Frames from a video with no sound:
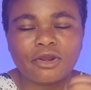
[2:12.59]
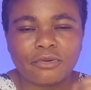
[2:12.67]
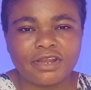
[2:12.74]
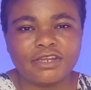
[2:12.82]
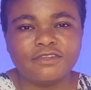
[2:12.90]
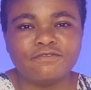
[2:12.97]

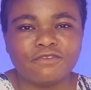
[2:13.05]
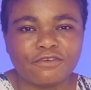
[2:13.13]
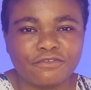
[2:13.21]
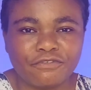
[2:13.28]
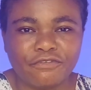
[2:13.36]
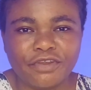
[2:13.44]
credit for
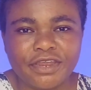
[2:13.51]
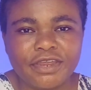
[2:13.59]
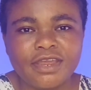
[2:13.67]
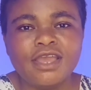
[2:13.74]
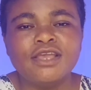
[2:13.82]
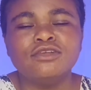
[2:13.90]

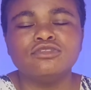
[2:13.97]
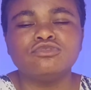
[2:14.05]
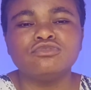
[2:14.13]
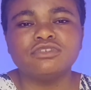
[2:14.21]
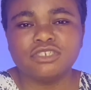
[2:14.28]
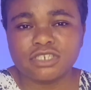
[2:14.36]
free
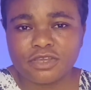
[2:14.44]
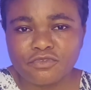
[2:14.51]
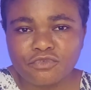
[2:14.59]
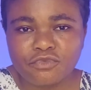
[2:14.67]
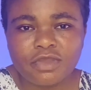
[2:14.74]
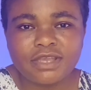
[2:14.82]
to
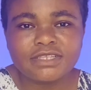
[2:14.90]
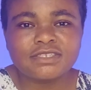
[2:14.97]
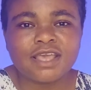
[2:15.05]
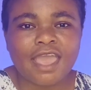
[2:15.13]
generate